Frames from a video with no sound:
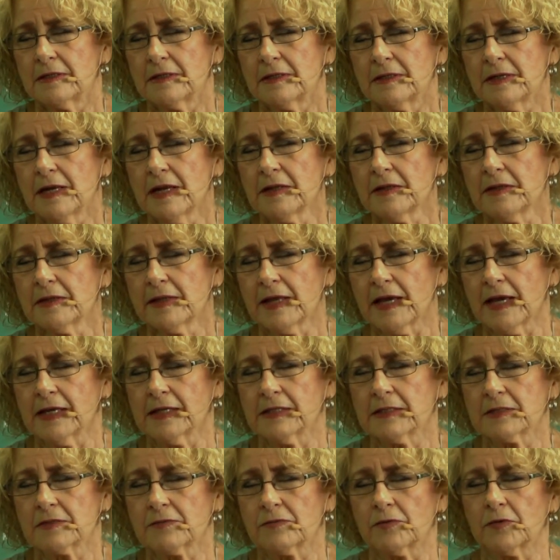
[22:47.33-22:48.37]
Not
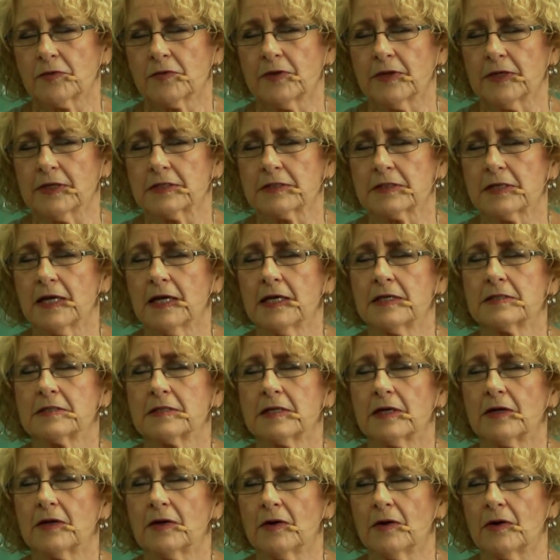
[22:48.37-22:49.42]
thanks for things as
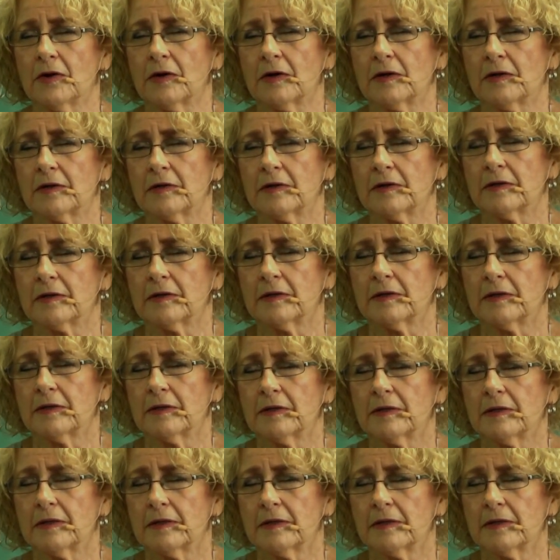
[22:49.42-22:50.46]
they are,
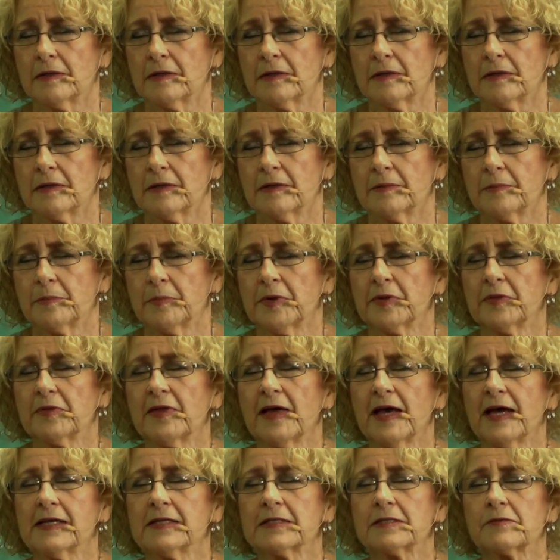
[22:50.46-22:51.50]
but
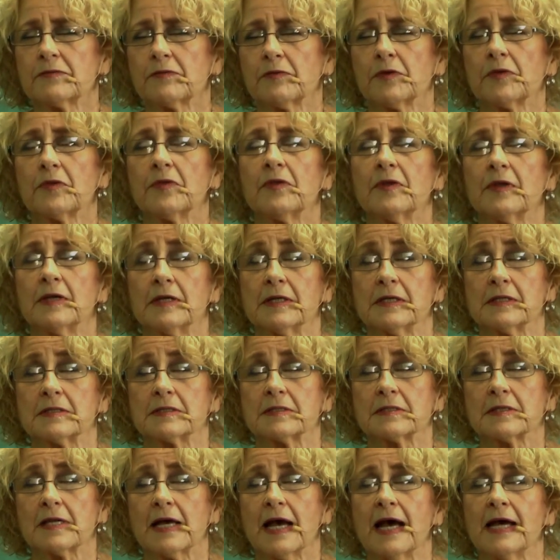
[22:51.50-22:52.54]
thanks for
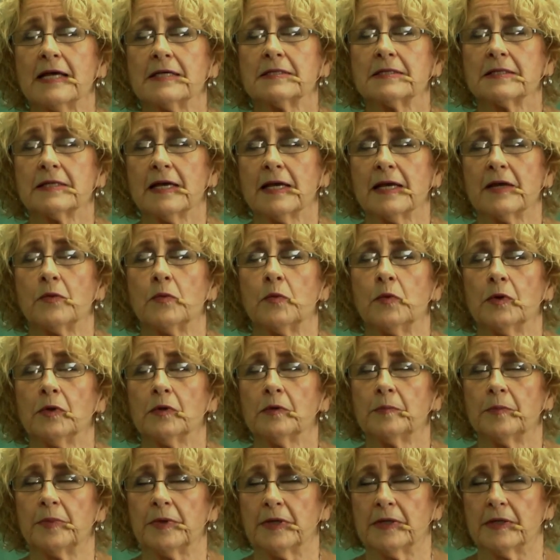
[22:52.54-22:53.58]
things as they
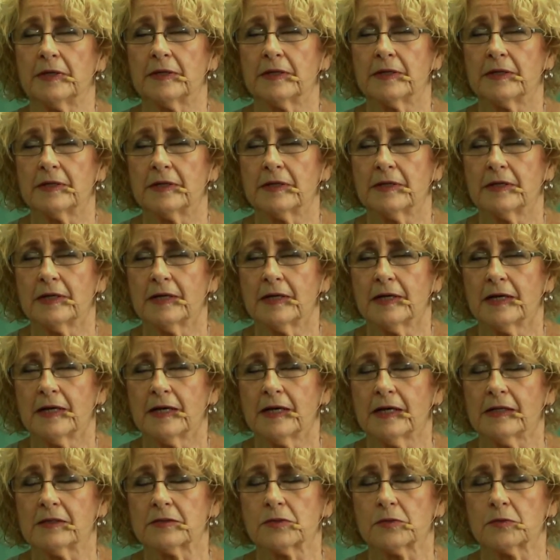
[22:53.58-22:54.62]
will be
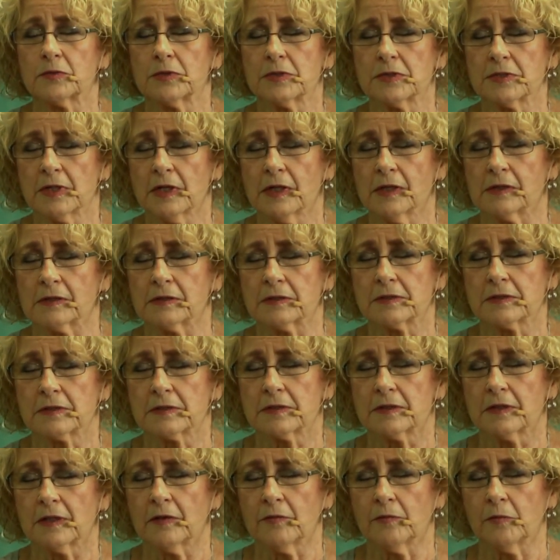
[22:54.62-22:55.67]
as a result
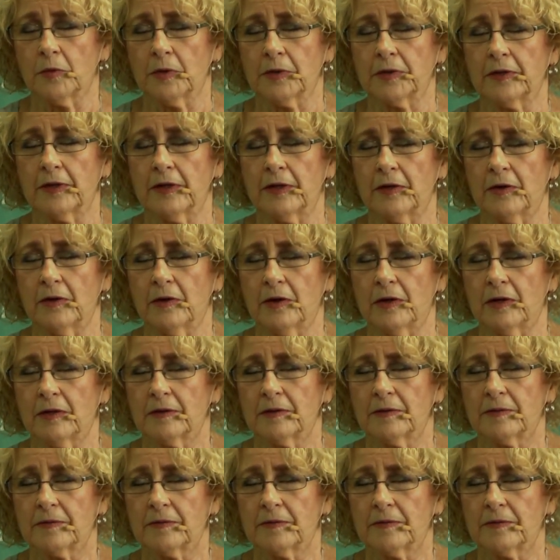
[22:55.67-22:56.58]
of what they are.